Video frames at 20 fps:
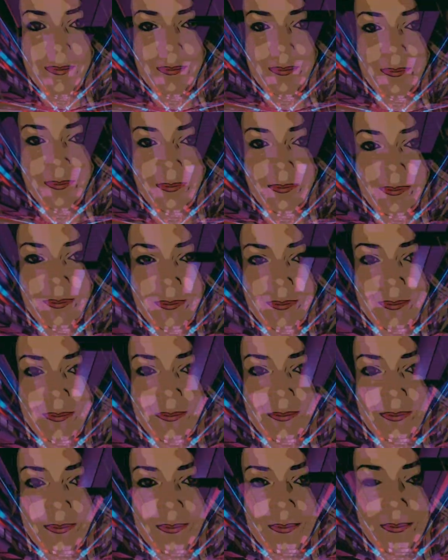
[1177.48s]

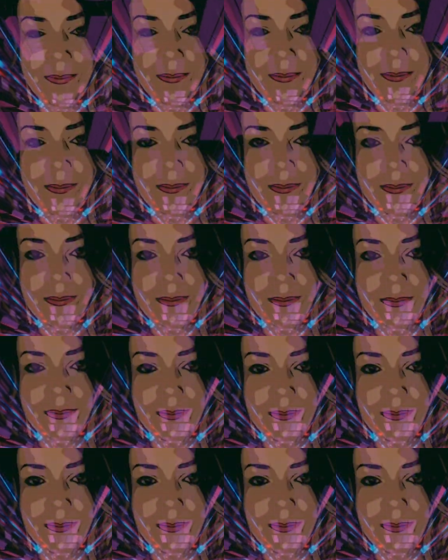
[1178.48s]
[no speech]